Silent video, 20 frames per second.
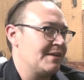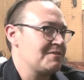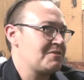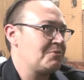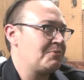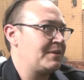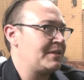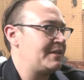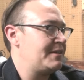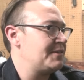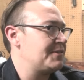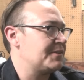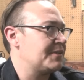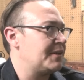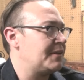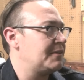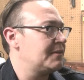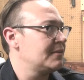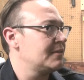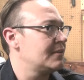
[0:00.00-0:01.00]
that was 20 years
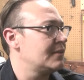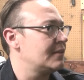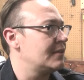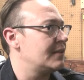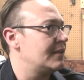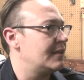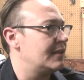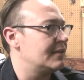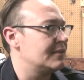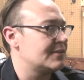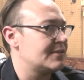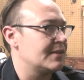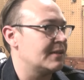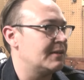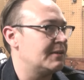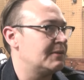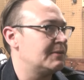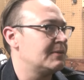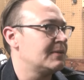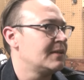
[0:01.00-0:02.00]
ago. Right. You know,
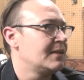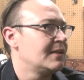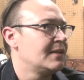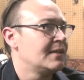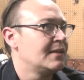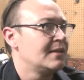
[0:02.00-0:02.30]
so